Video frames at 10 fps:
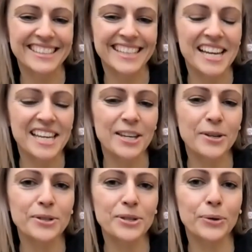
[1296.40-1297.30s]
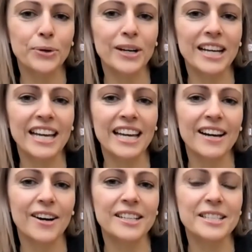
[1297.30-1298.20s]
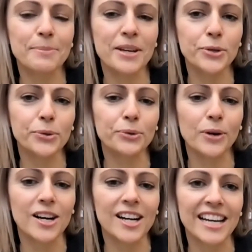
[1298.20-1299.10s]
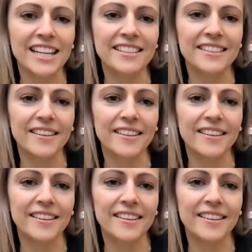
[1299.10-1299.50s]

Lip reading: Taking your toy on a special ride.